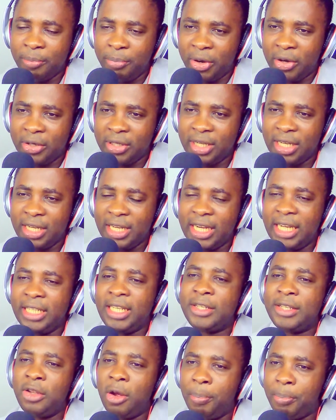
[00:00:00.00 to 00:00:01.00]
But it
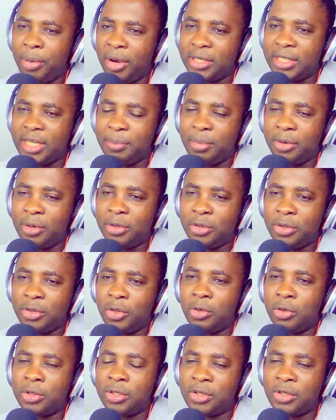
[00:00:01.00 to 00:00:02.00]
is not possible
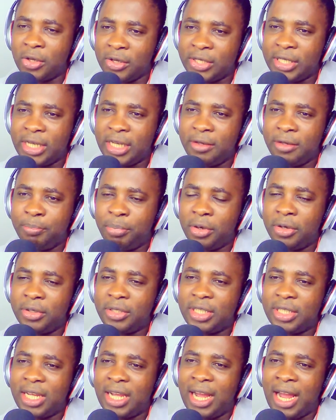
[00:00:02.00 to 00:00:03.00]
to succeed
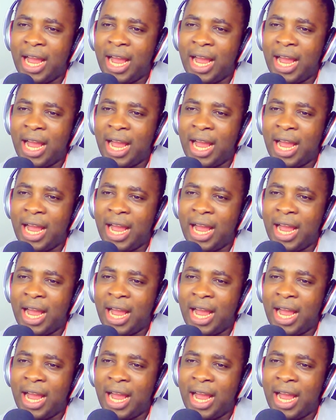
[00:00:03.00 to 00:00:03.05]
both